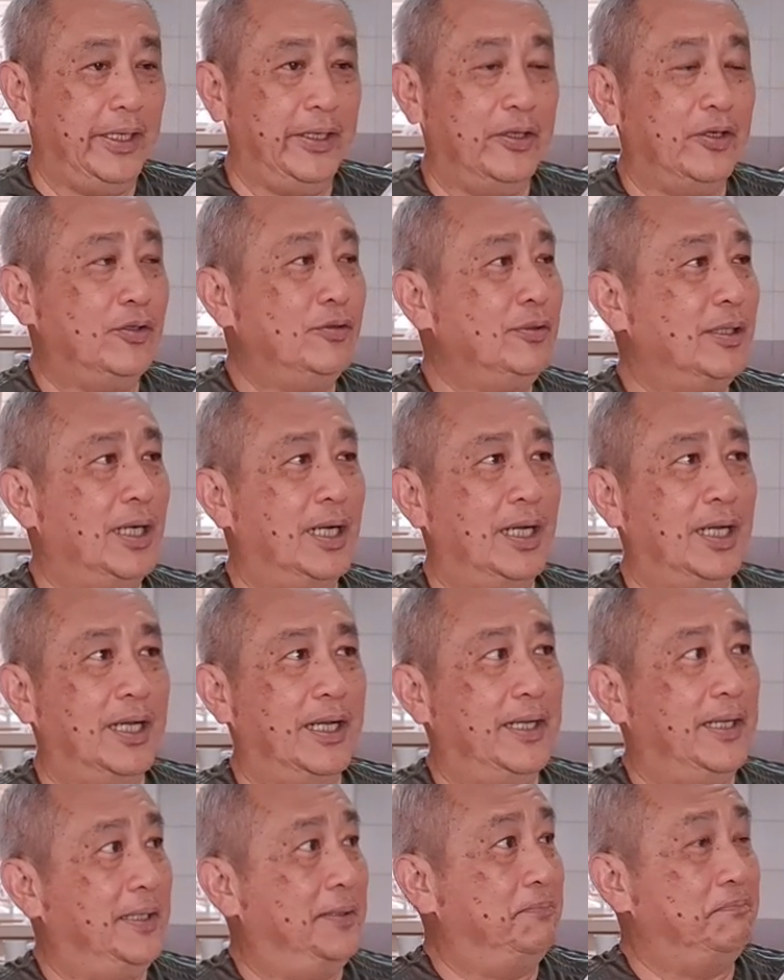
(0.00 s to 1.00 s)

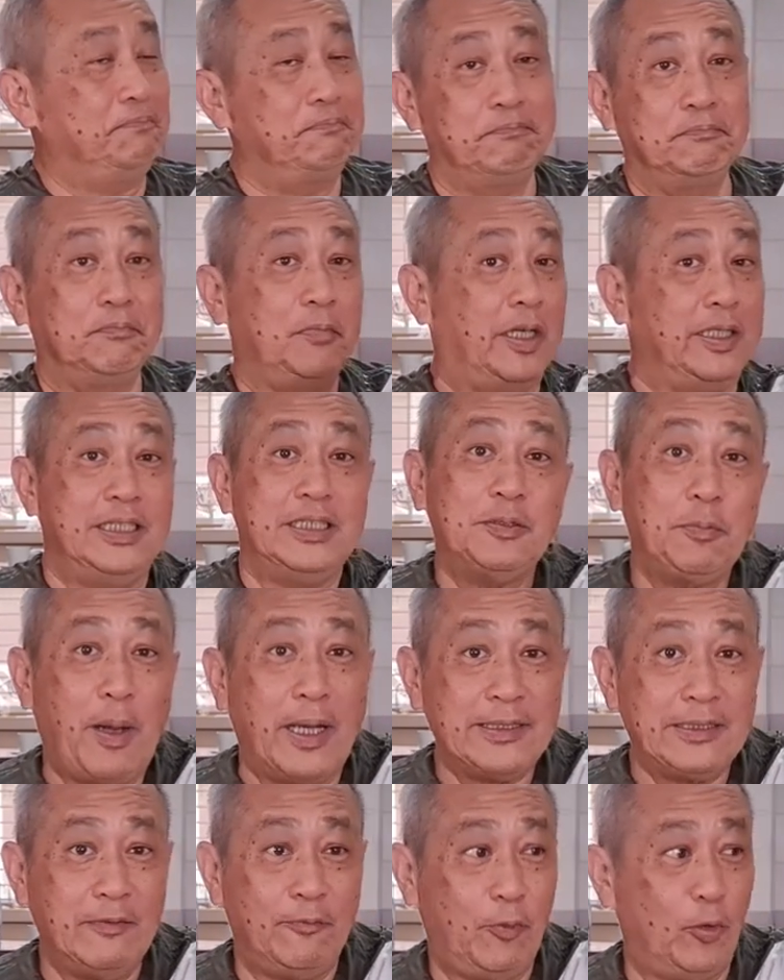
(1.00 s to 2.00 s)
I just
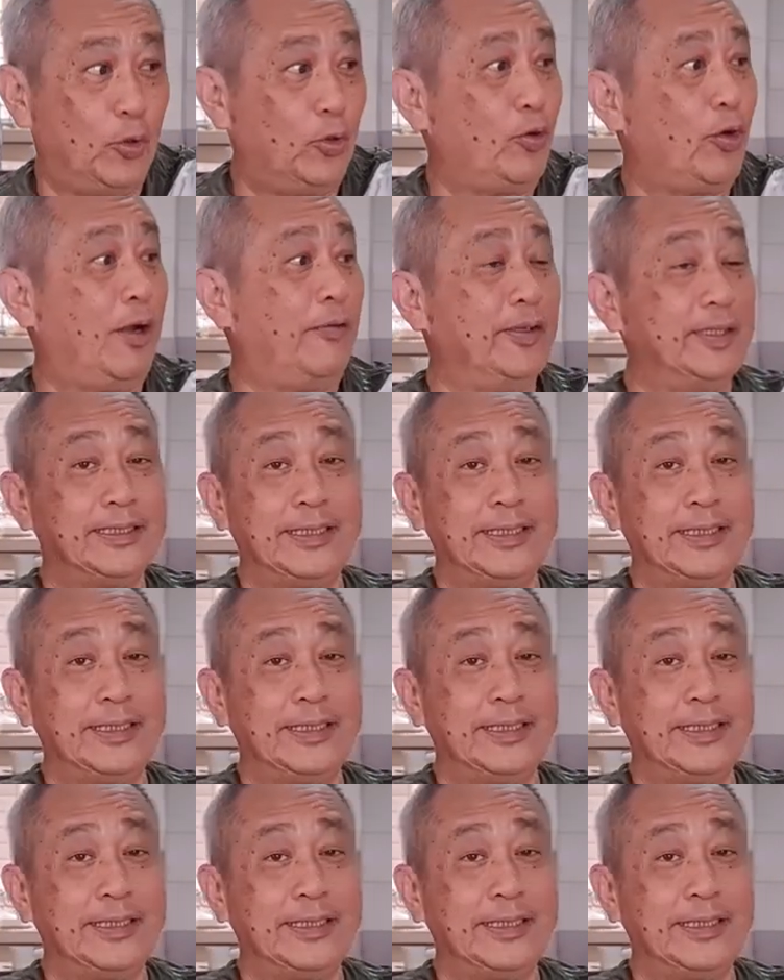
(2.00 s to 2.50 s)
pass a photograph,